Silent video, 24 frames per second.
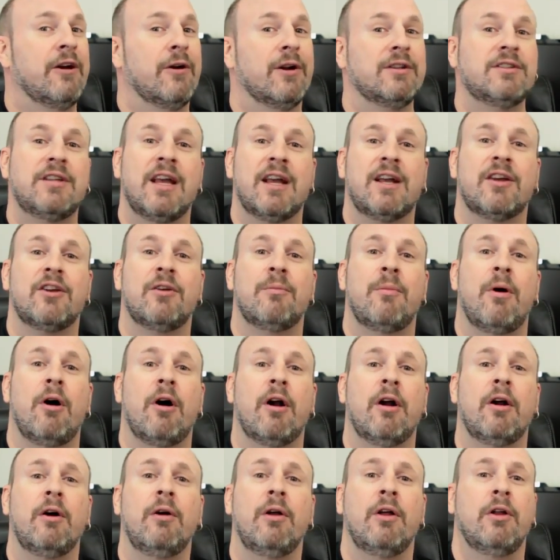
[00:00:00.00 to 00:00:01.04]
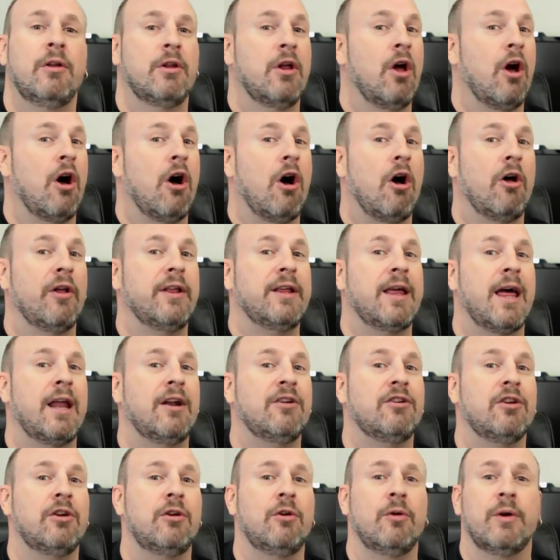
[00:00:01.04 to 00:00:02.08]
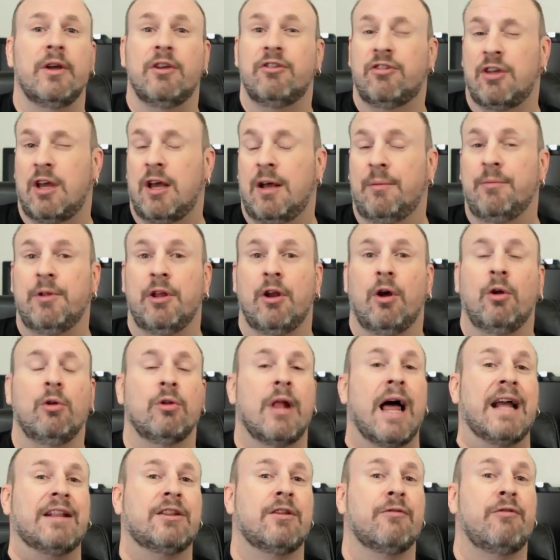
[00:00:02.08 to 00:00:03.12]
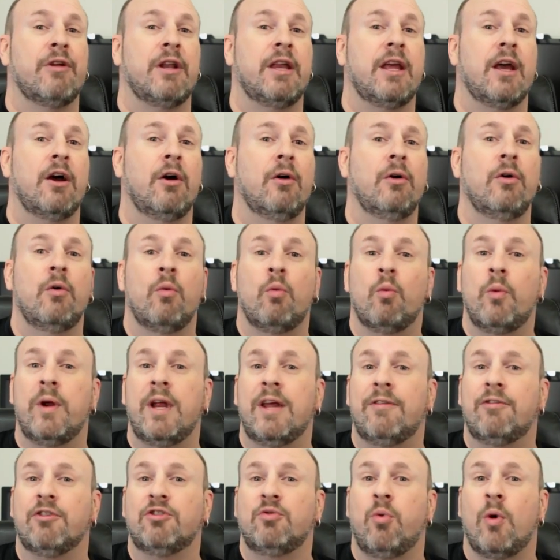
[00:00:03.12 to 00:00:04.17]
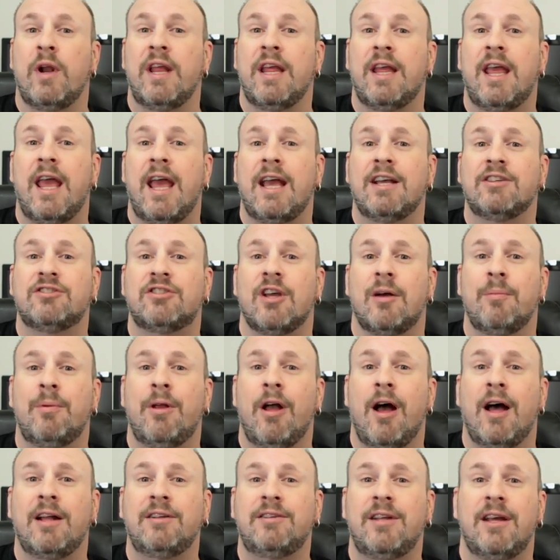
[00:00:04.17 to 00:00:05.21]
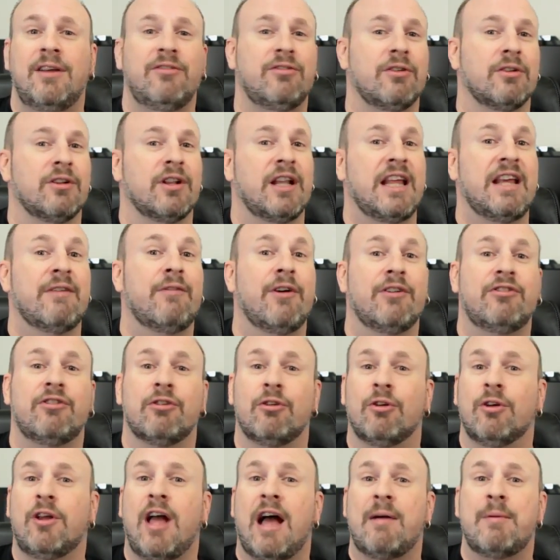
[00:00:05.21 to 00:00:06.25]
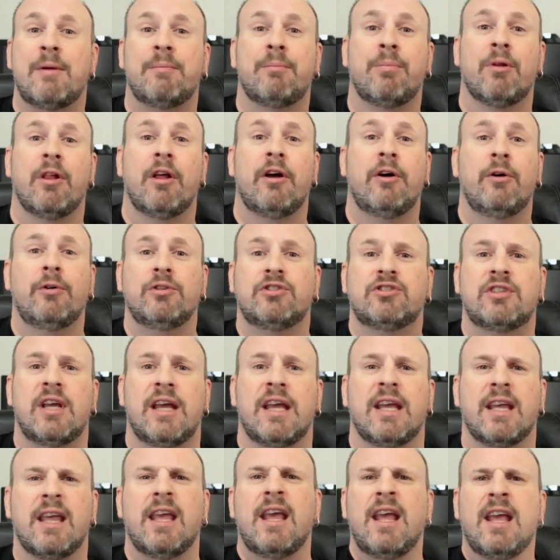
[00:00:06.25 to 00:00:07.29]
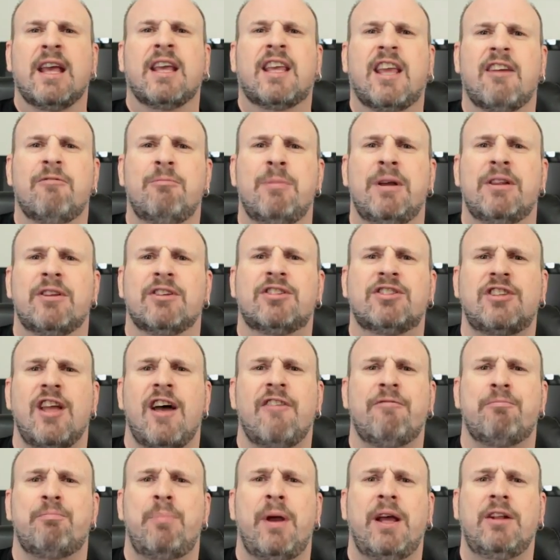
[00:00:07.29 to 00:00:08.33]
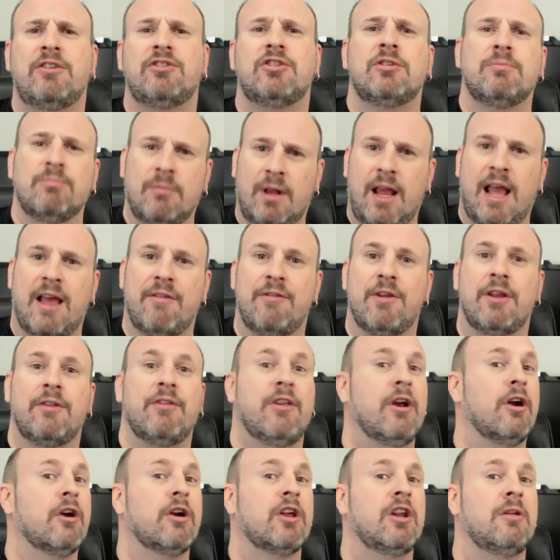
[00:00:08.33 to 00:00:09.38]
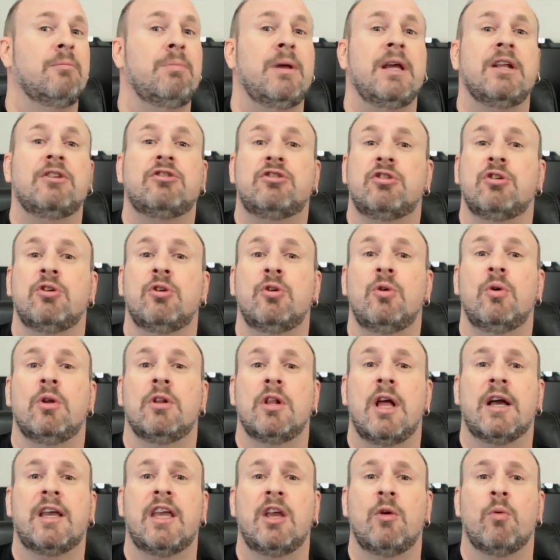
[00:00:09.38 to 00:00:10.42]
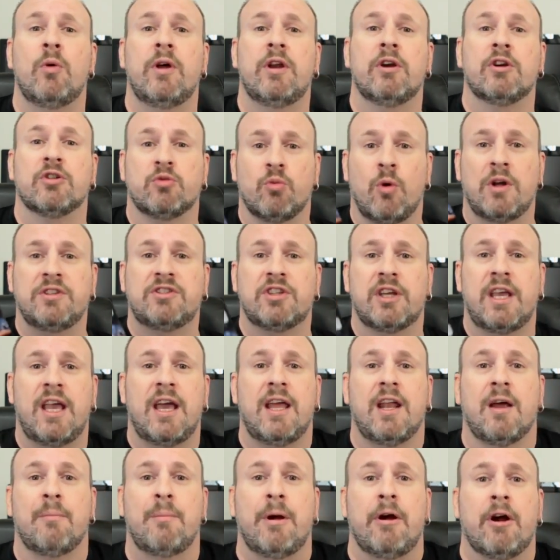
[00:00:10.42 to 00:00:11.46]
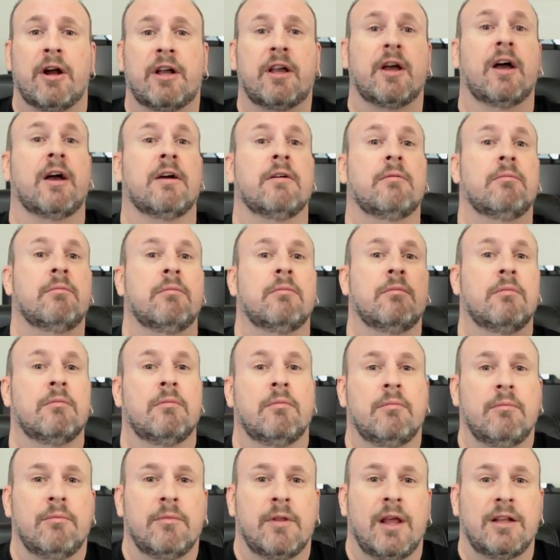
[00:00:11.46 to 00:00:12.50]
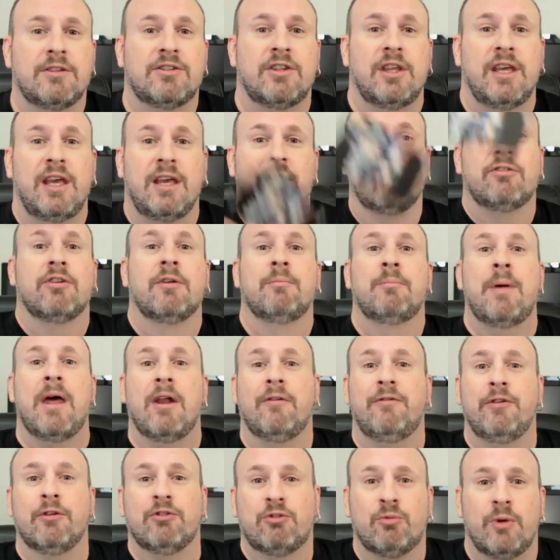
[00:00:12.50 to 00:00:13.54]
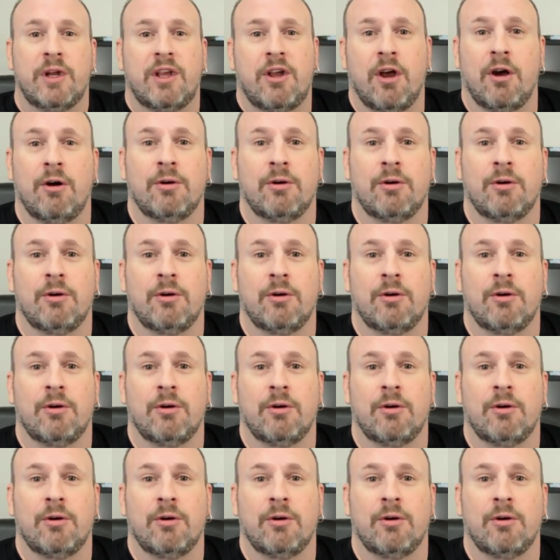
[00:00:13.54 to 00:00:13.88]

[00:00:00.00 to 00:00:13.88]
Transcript: here at Tech of Tomorrow. All you got to do is, uh, you know, like the video. When we hit the 20K sub contest, leave us a little comment below saying, give me the stuff, bitch. And then there are going to be two lucky winners. Once again, America gets these. Battlefield 3